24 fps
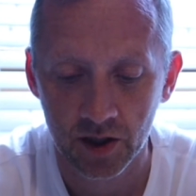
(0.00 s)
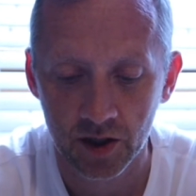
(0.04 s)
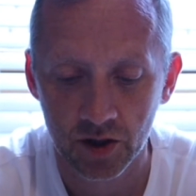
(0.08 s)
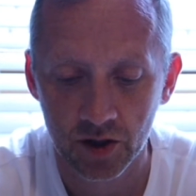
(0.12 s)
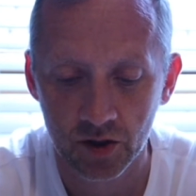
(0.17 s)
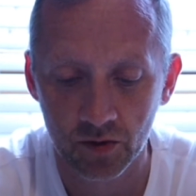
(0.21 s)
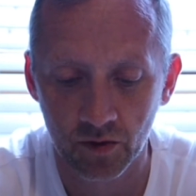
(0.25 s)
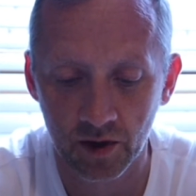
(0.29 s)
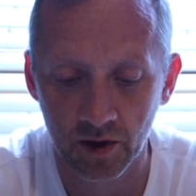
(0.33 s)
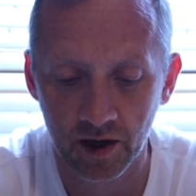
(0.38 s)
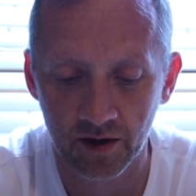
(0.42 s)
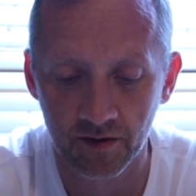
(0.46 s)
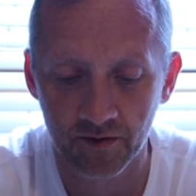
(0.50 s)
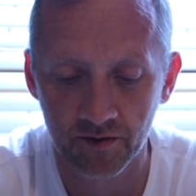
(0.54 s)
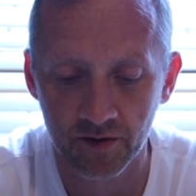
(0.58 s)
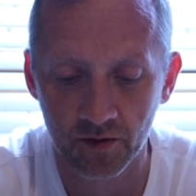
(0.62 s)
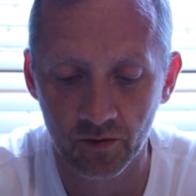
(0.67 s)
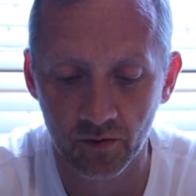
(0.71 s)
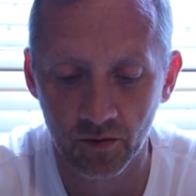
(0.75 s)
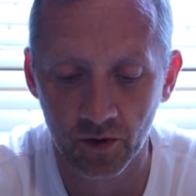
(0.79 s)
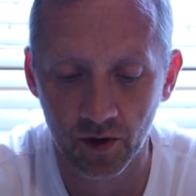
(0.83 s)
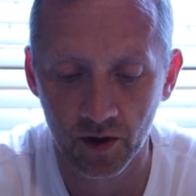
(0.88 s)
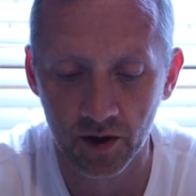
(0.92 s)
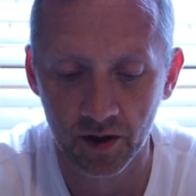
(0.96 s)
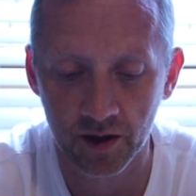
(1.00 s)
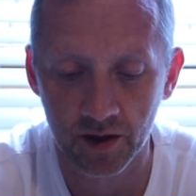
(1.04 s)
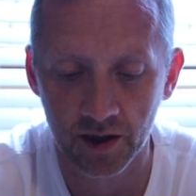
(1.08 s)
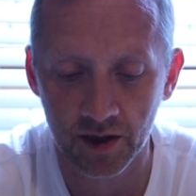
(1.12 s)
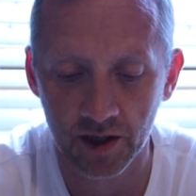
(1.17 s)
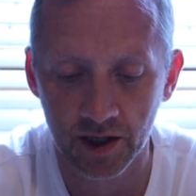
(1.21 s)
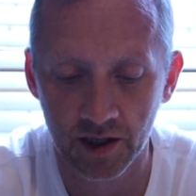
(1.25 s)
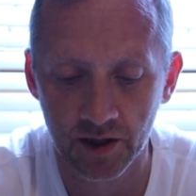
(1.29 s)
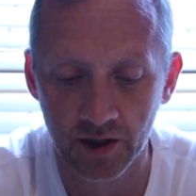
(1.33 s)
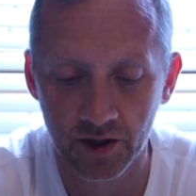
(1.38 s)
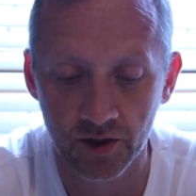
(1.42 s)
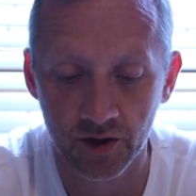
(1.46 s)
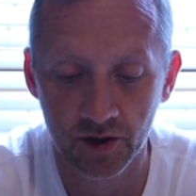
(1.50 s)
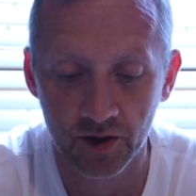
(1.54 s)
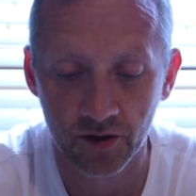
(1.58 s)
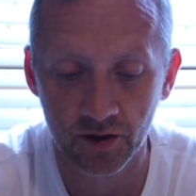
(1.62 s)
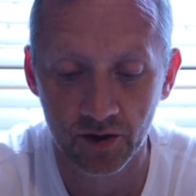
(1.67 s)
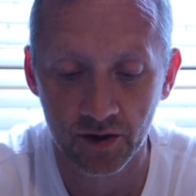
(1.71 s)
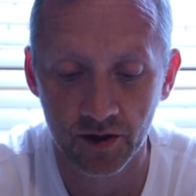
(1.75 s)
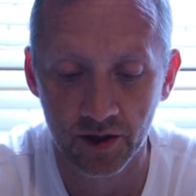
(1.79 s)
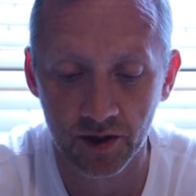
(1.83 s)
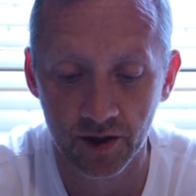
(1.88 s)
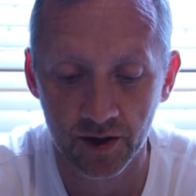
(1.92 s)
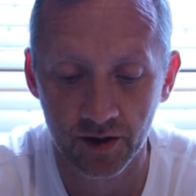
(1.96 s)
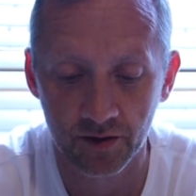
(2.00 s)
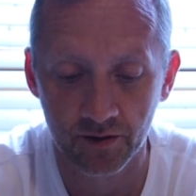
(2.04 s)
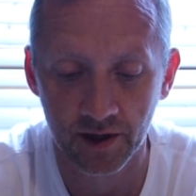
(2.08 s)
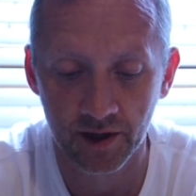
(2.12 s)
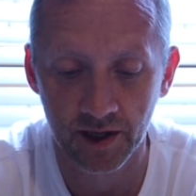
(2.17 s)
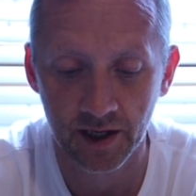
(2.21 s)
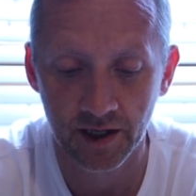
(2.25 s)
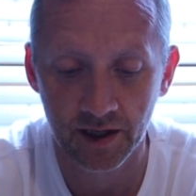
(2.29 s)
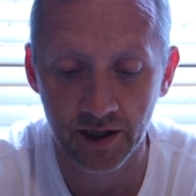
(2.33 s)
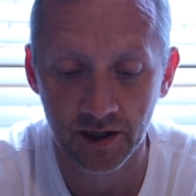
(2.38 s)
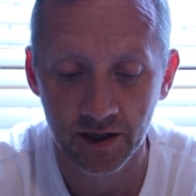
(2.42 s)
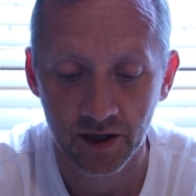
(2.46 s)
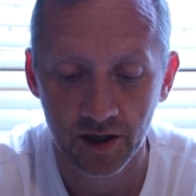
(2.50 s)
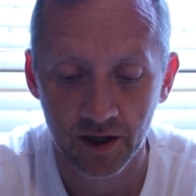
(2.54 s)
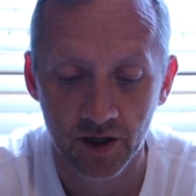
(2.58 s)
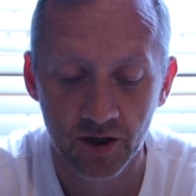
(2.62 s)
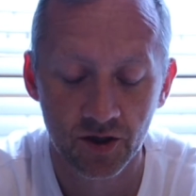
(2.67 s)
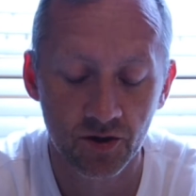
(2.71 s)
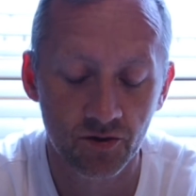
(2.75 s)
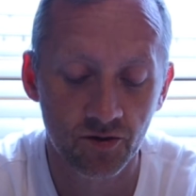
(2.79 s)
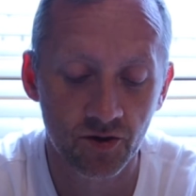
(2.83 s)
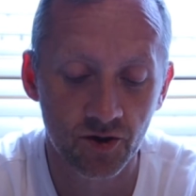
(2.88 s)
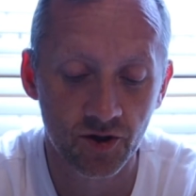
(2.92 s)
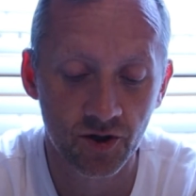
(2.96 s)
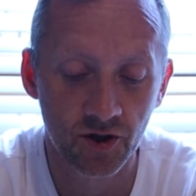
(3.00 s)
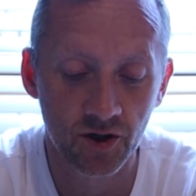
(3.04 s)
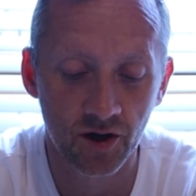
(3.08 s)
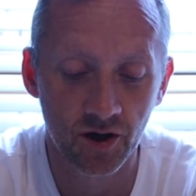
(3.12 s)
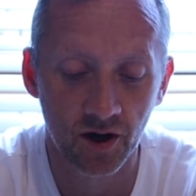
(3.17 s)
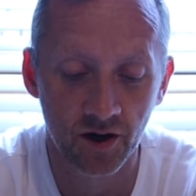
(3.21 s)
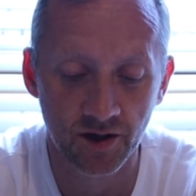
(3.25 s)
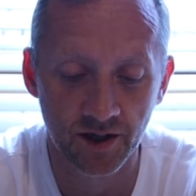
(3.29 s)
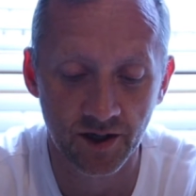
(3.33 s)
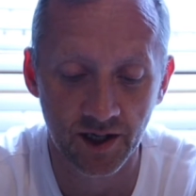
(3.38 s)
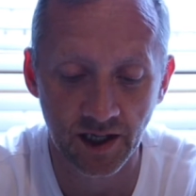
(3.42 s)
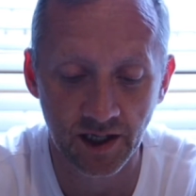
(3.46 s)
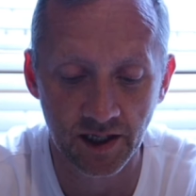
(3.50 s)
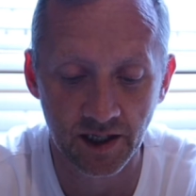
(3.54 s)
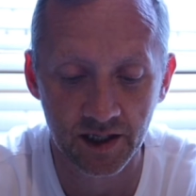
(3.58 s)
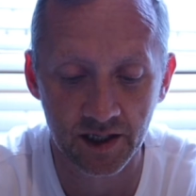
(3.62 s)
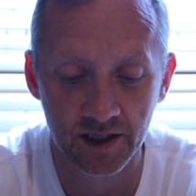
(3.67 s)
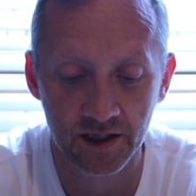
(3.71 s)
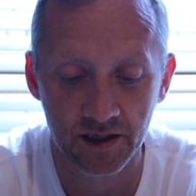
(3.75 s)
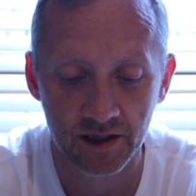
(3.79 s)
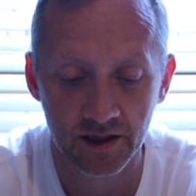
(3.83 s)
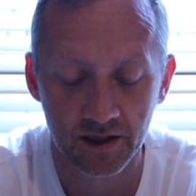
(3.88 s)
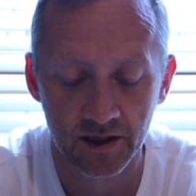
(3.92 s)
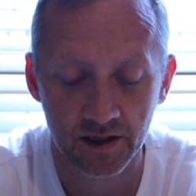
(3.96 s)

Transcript: 12 to 1 and 2 to 3. So they're two hours each.